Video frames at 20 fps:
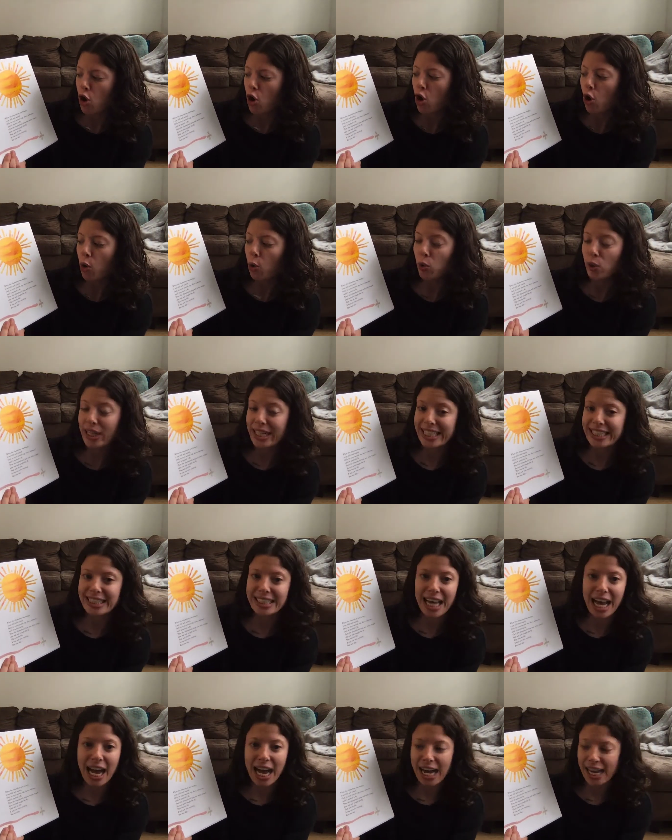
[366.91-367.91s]
Only its
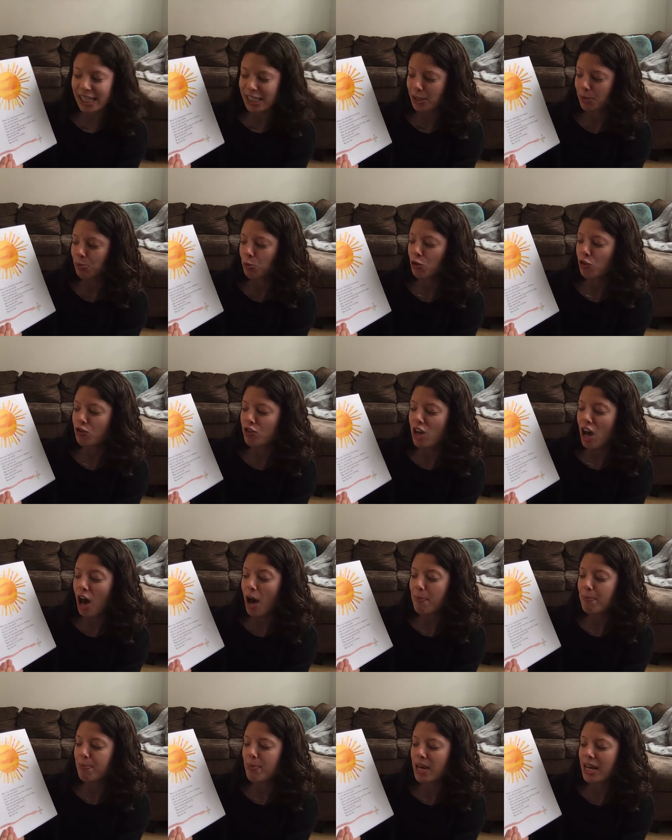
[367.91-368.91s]
eyes moved
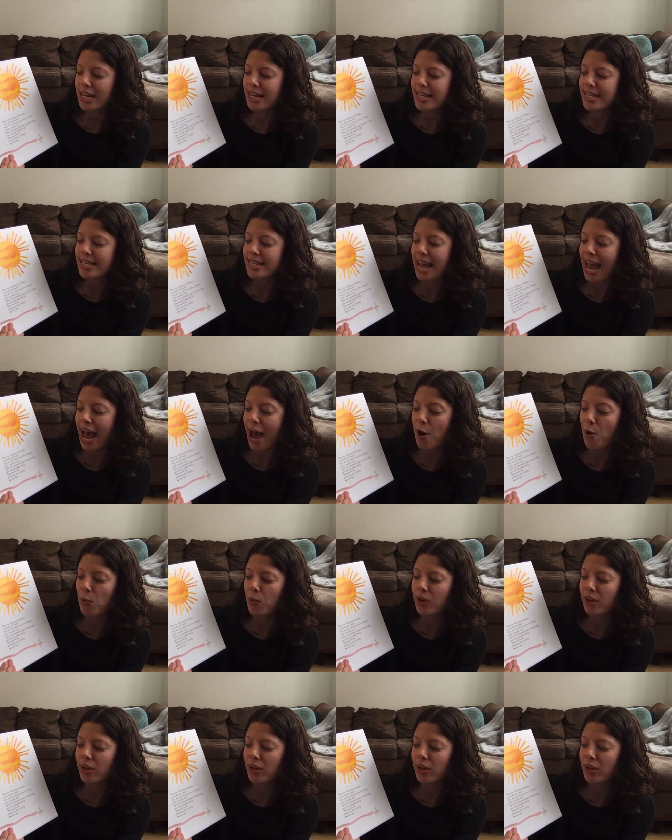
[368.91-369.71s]
up, down,